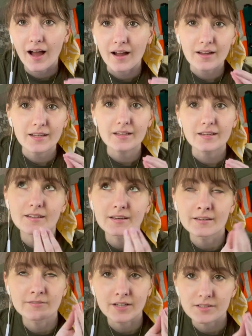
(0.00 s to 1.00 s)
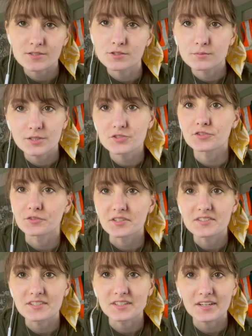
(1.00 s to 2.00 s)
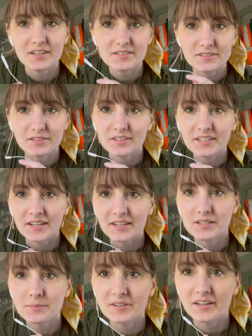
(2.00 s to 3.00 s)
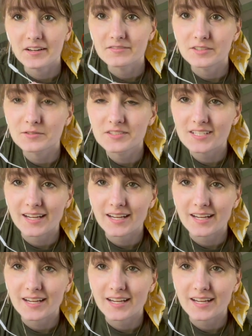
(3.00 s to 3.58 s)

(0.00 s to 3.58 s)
I have had too much noise today, so you're going to end up on headphones,